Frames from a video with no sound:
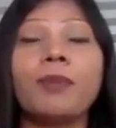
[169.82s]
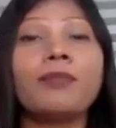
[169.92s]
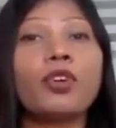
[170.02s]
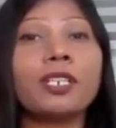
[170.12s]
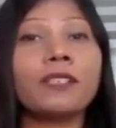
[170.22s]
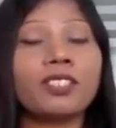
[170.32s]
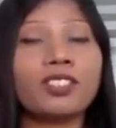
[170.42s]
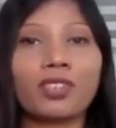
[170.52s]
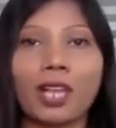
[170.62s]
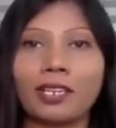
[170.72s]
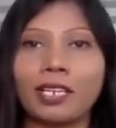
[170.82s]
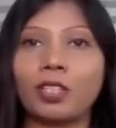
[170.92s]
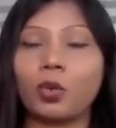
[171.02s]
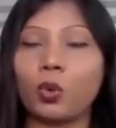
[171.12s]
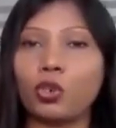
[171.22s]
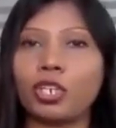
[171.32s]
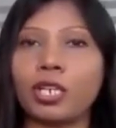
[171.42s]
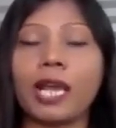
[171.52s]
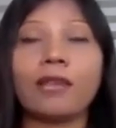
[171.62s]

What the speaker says: Before even starting the coaching,